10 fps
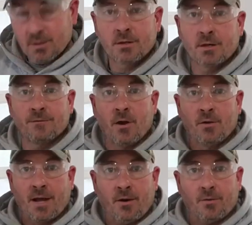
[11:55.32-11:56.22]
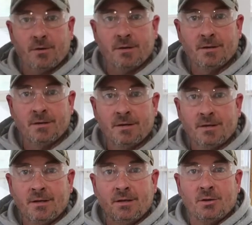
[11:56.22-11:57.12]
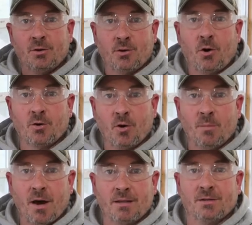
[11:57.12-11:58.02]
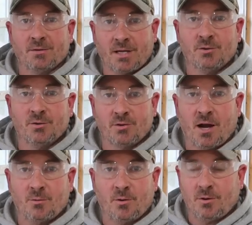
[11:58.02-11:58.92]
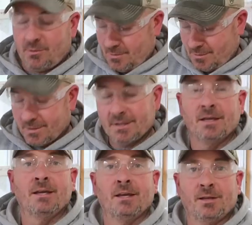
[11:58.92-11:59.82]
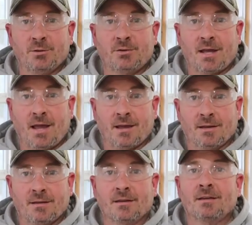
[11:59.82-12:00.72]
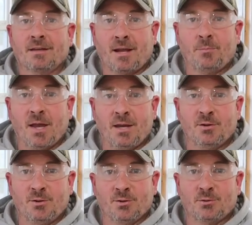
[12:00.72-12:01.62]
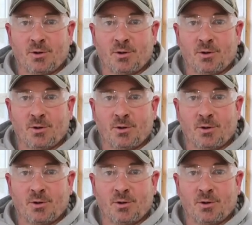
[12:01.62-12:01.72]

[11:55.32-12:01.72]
You get your phone out, you call your old buddy that knows how to do drywall, and you say, hey, can I pay you to do this